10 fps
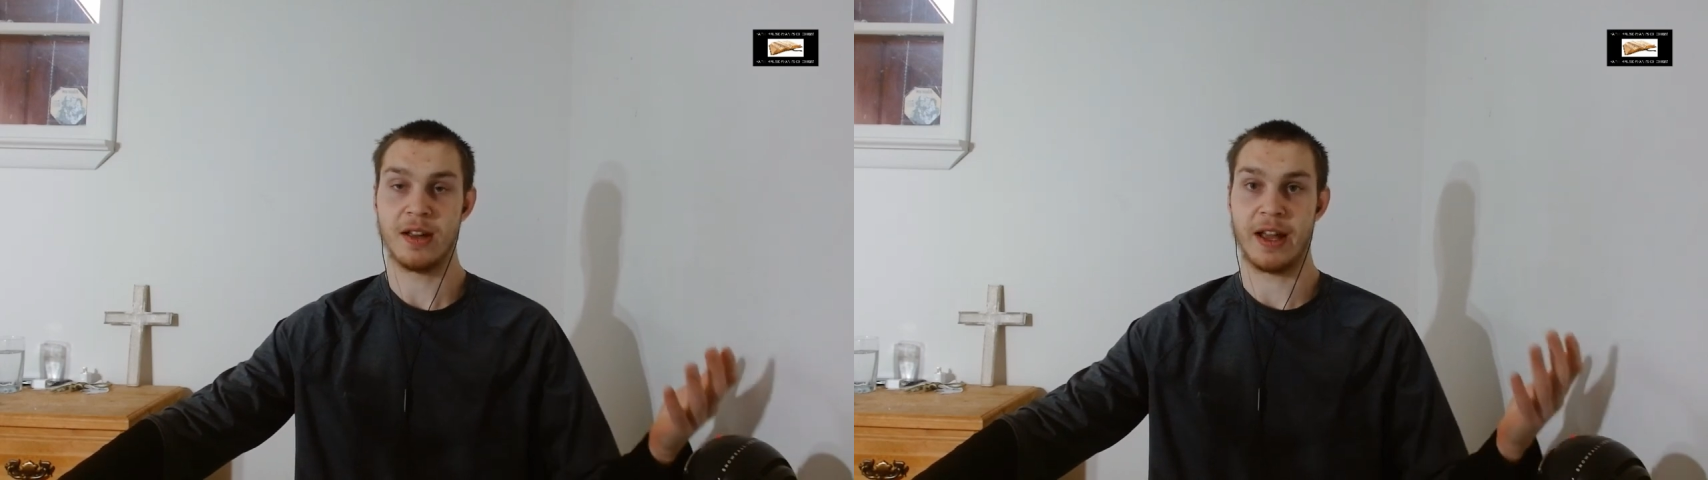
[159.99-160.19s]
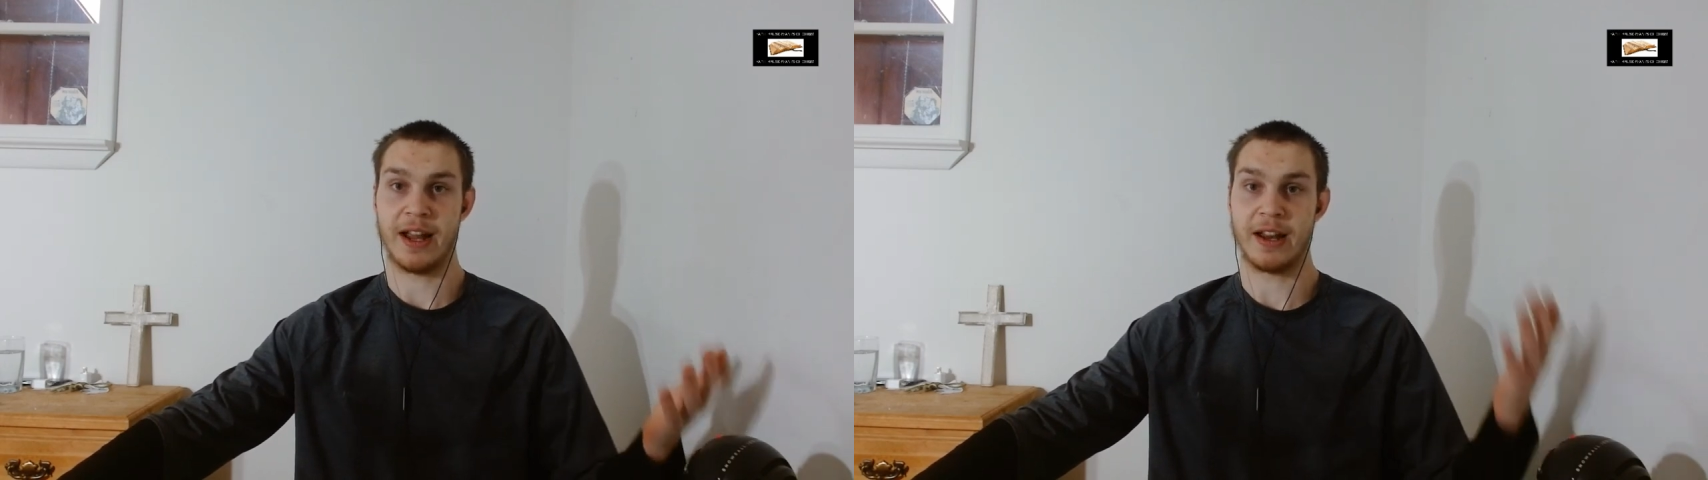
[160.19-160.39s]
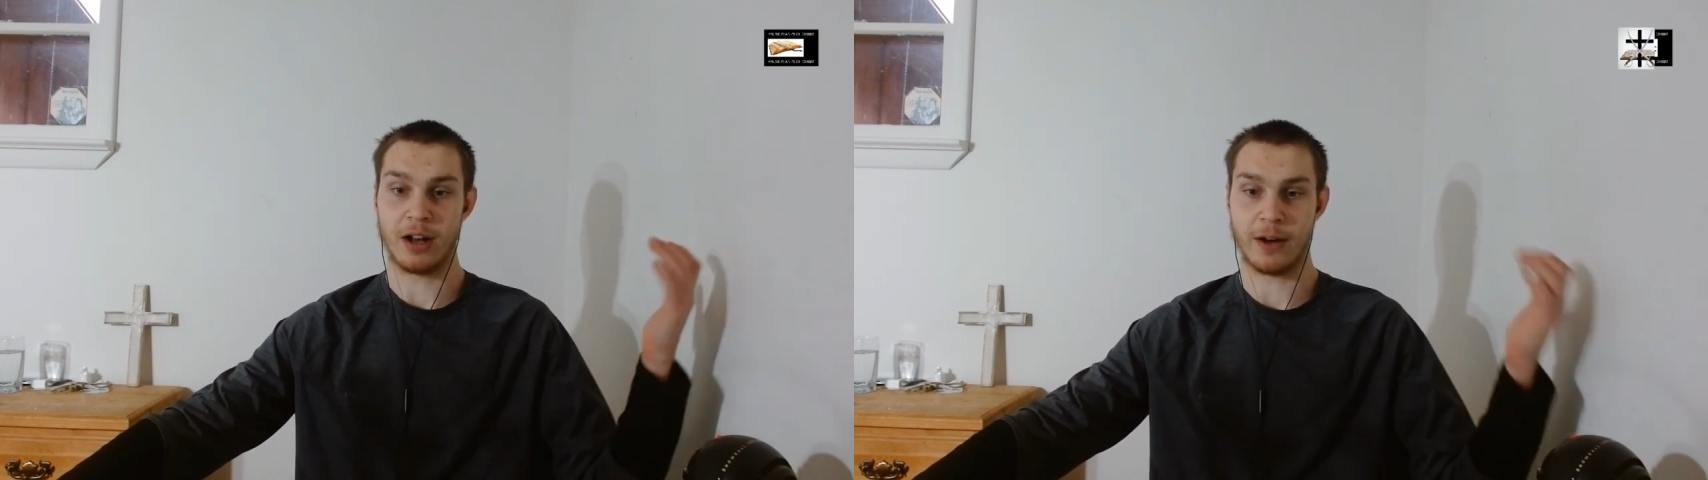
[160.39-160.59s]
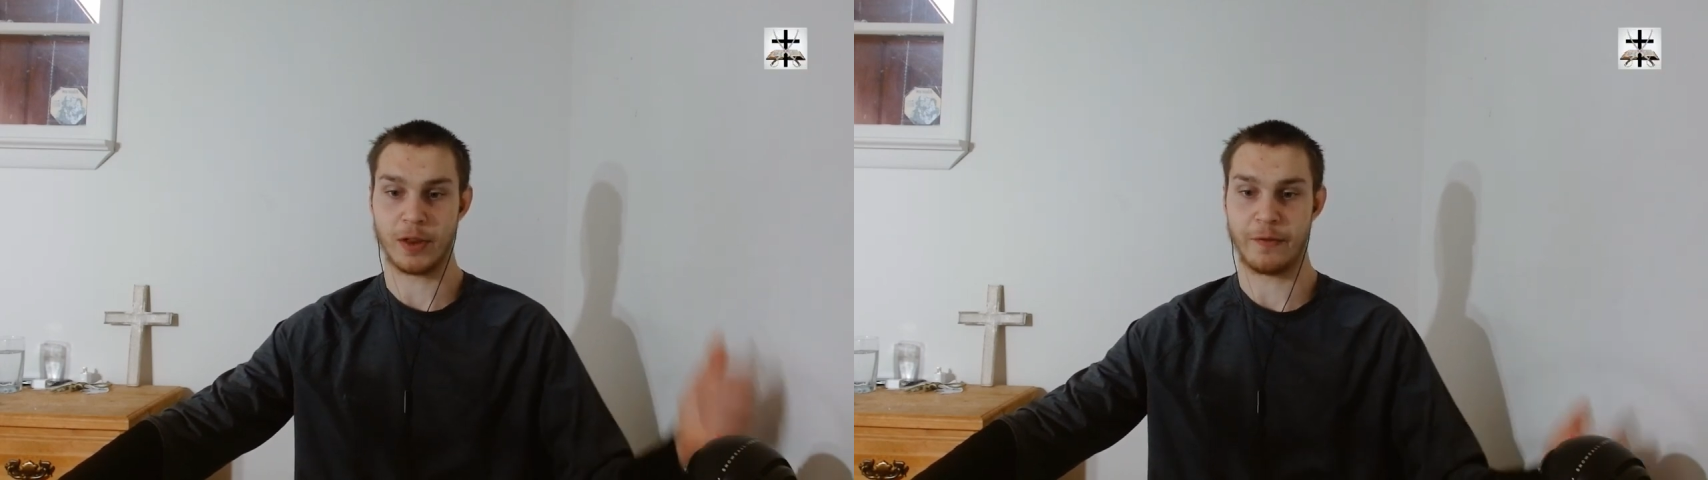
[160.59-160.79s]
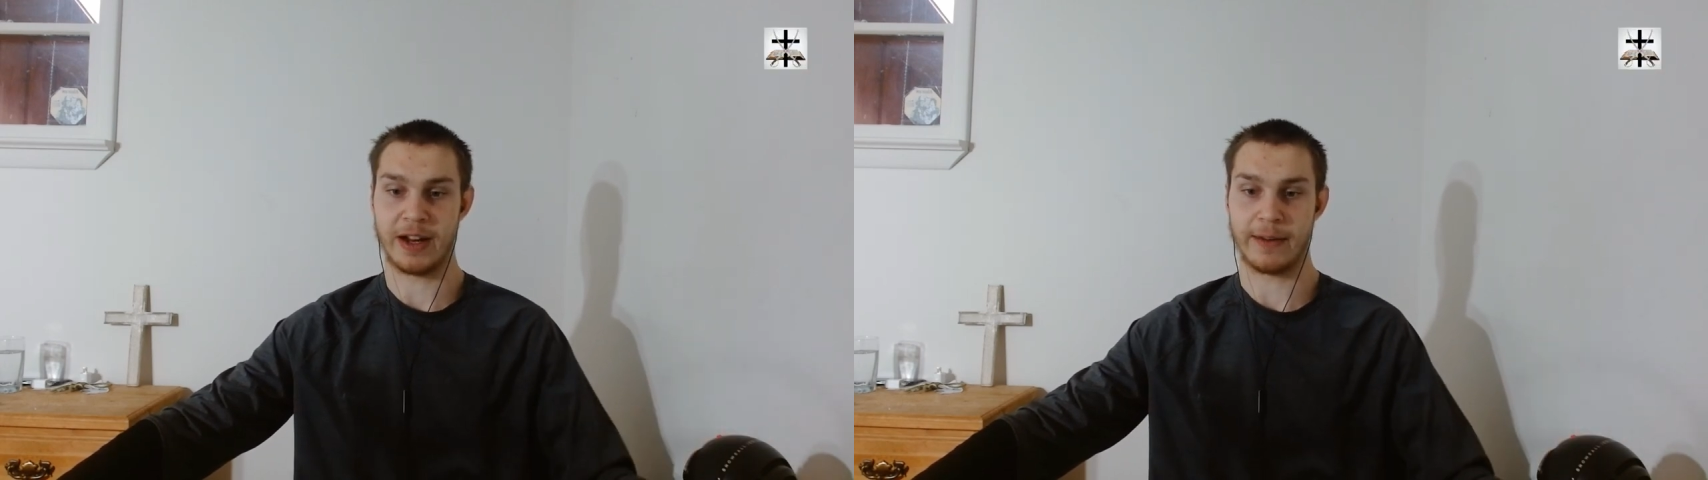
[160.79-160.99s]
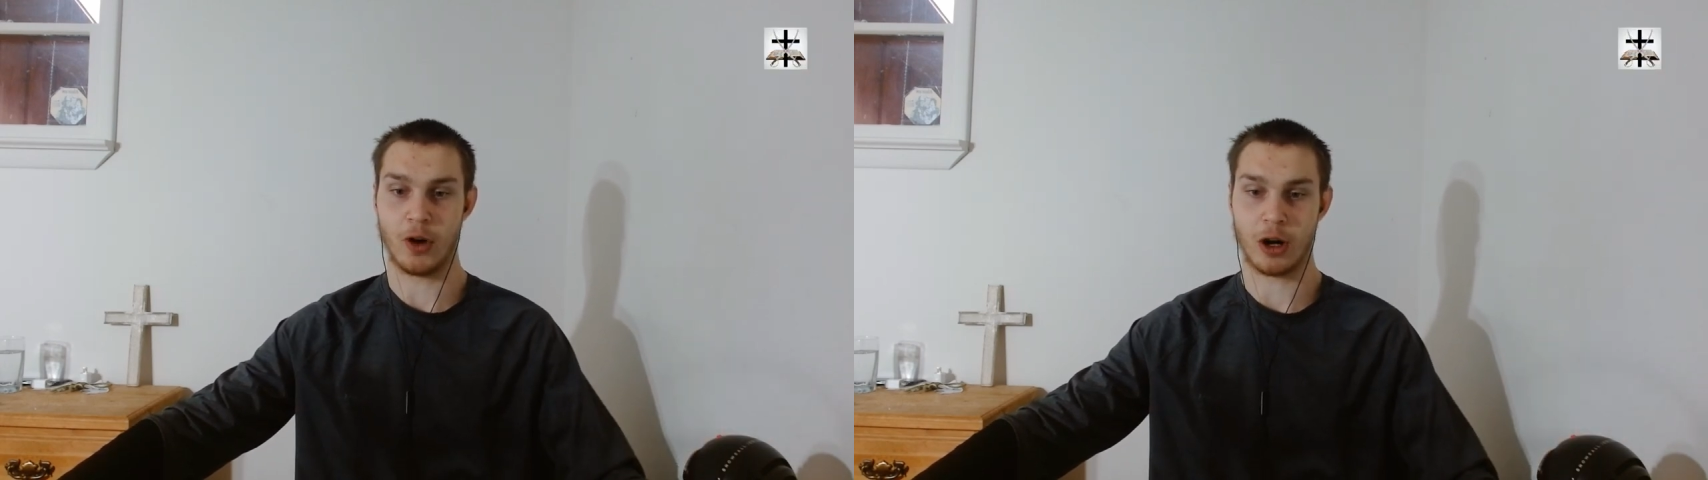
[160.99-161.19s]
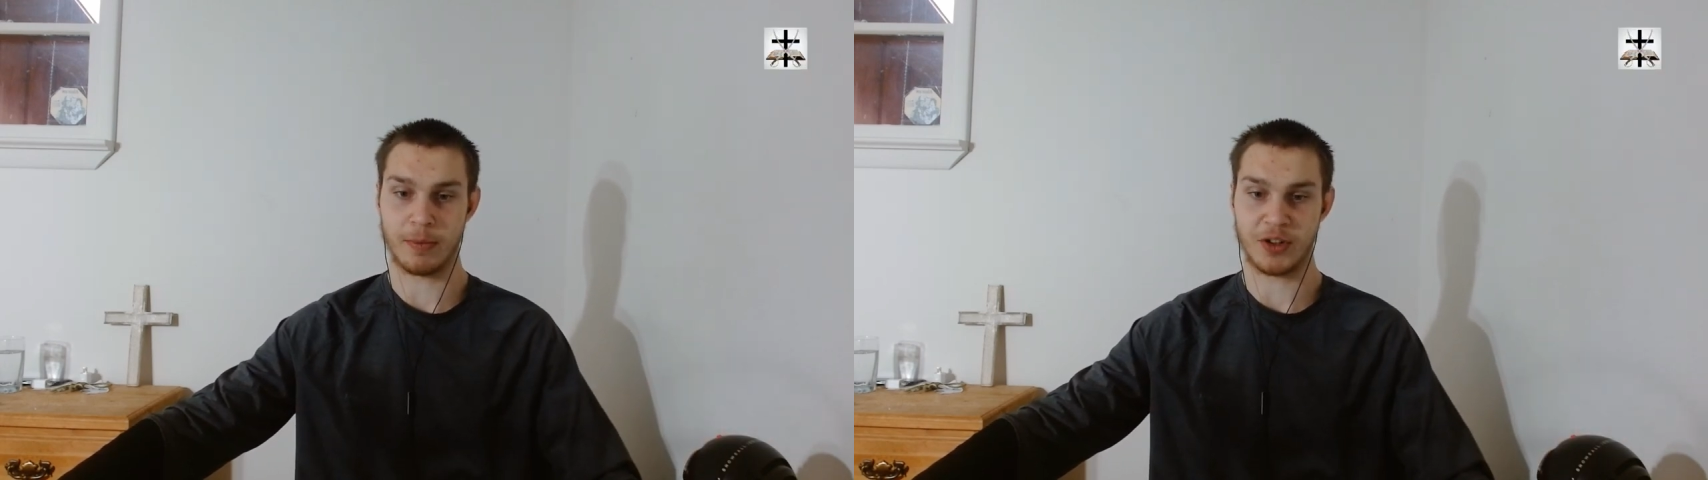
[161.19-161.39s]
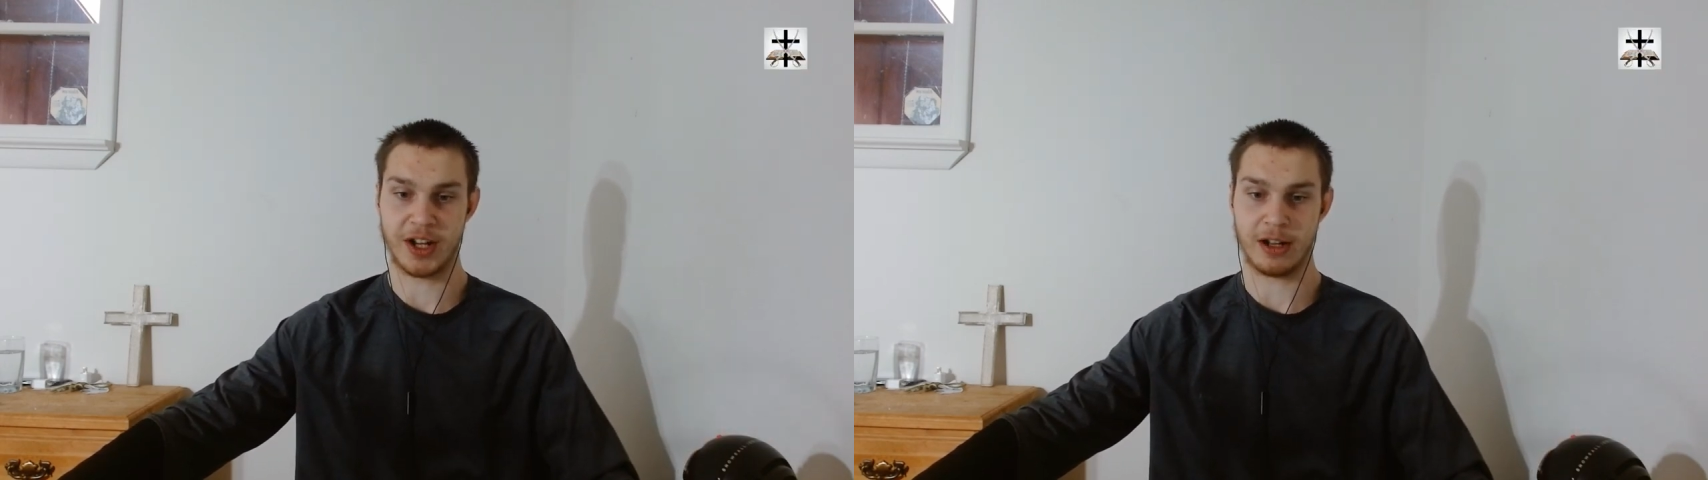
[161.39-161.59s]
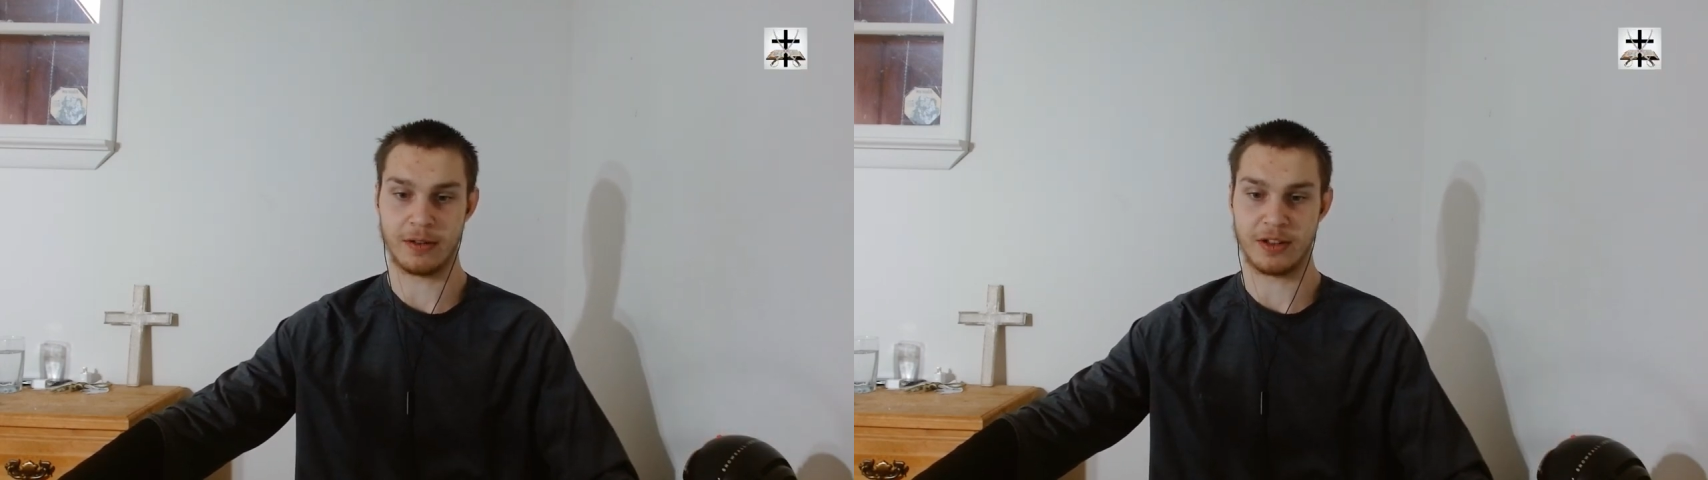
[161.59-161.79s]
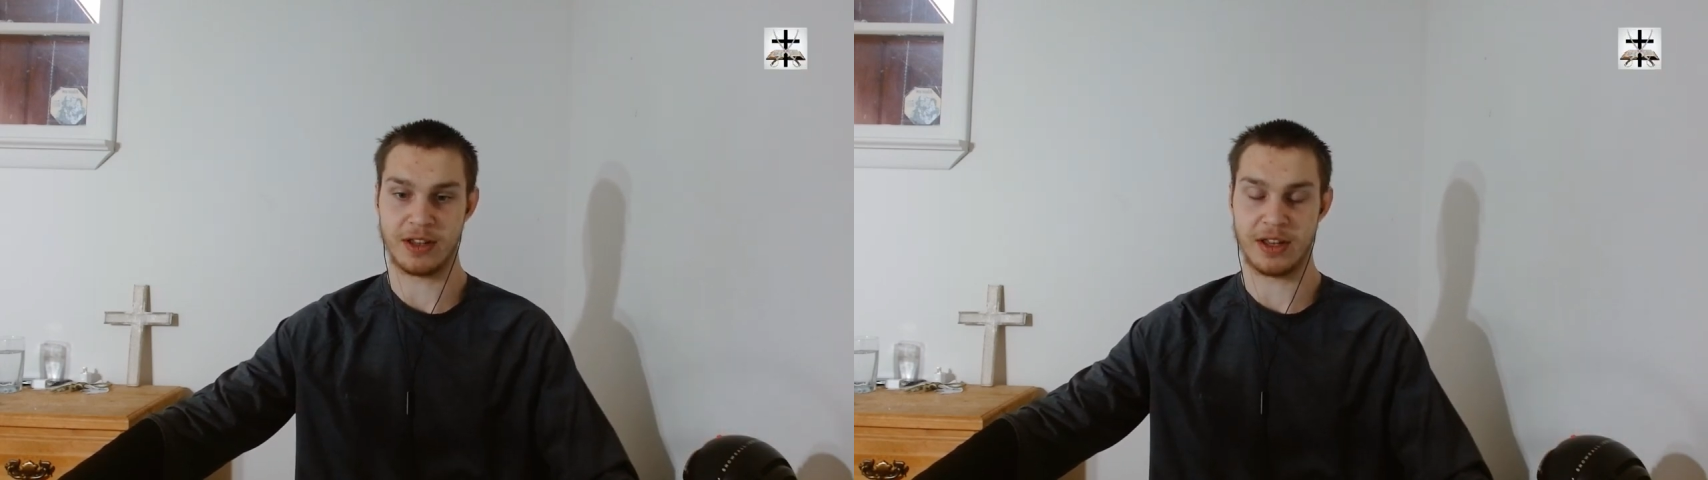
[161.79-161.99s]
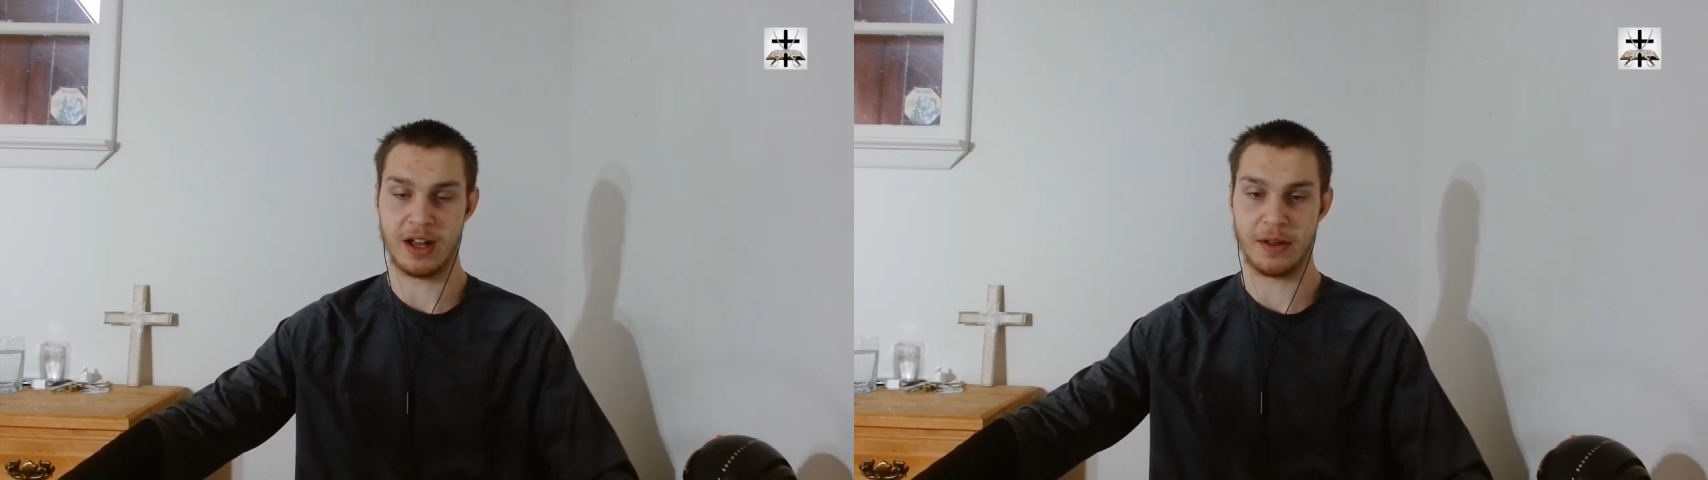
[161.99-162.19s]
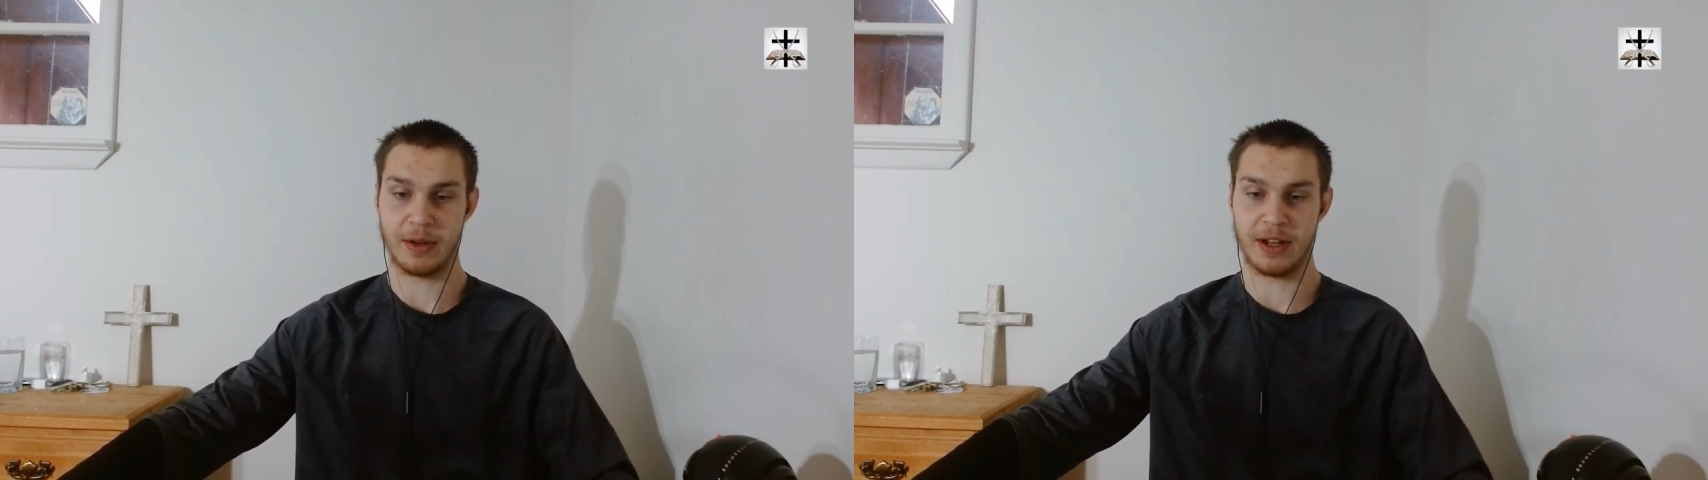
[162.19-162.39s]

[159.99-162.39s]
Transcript: Again, not for the faint of heart, but check out,